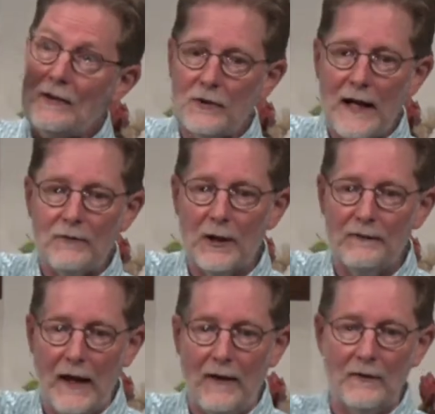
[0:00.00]
level of
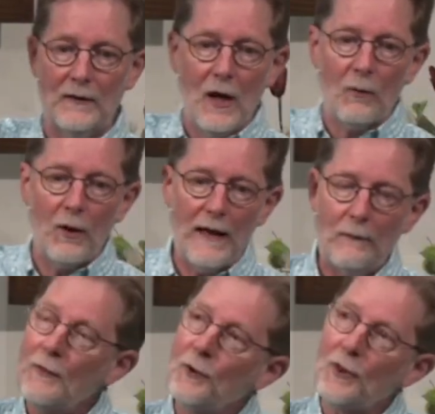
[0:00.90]
heaven where they
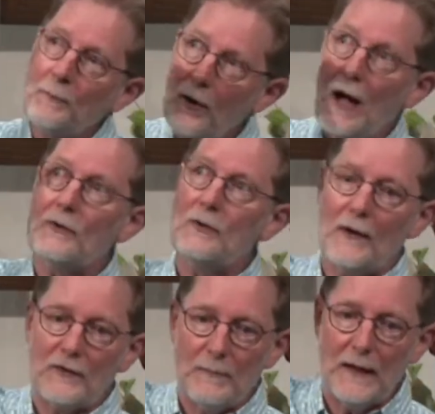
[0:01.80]
went through the process
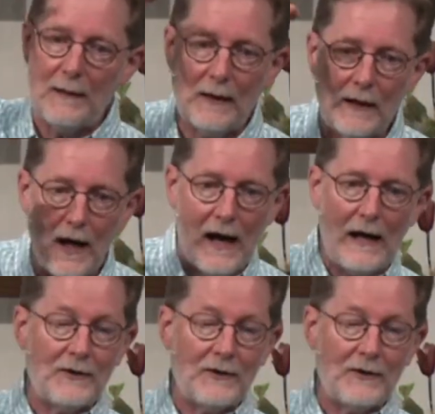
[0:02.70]
of becoming gods,